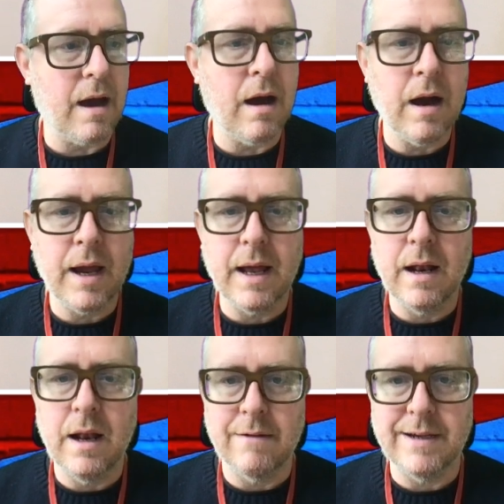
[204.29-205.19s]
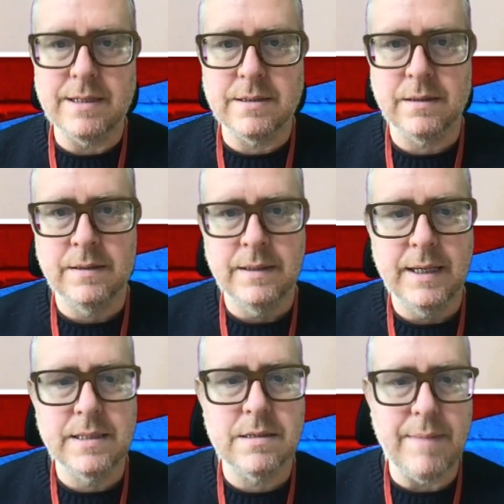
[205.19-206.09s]
I love it.
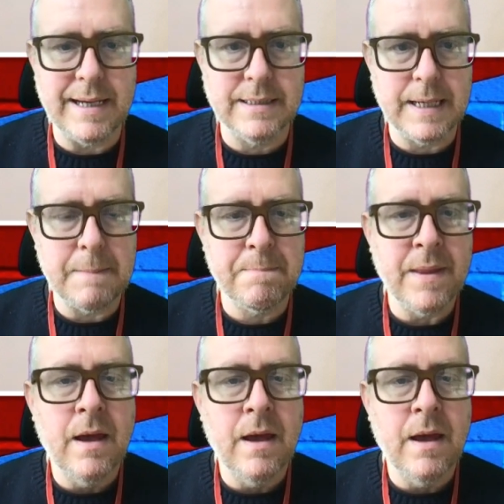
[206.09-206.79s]
It's amazing.